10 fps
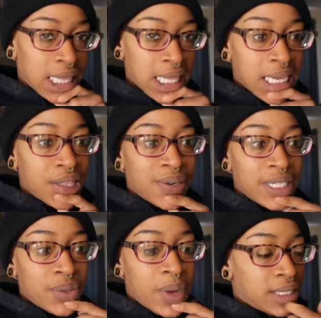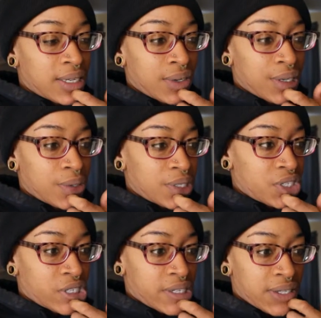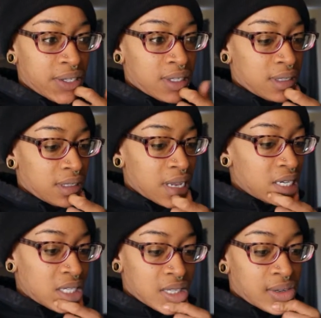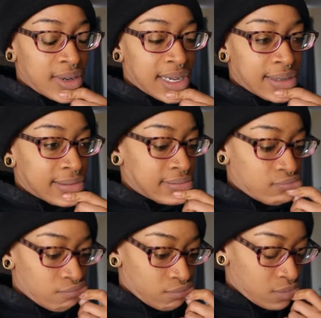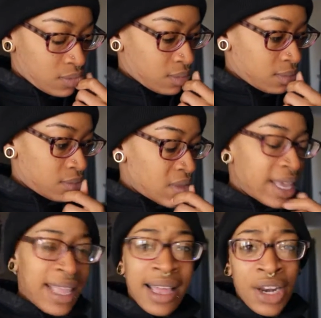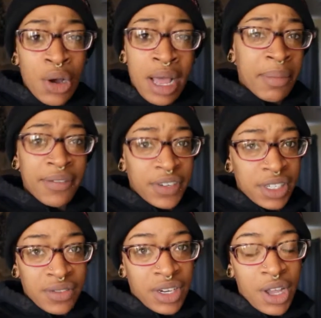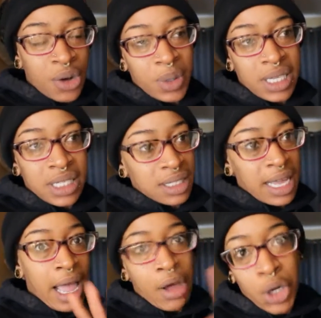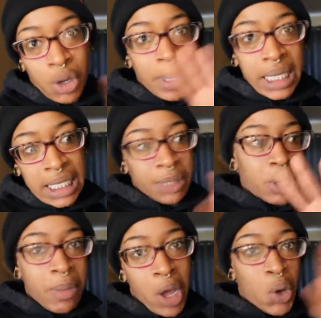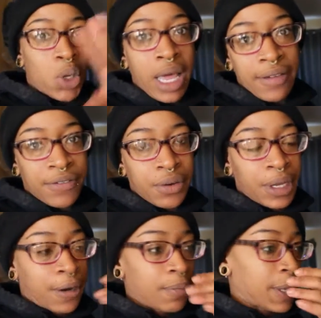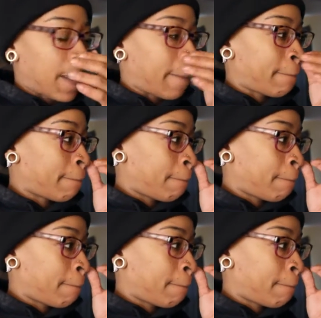the other reason why I don't know is just, I just don't know. Y'all know how my first video is. It's like, I don't know about this, put my whole life on here, but.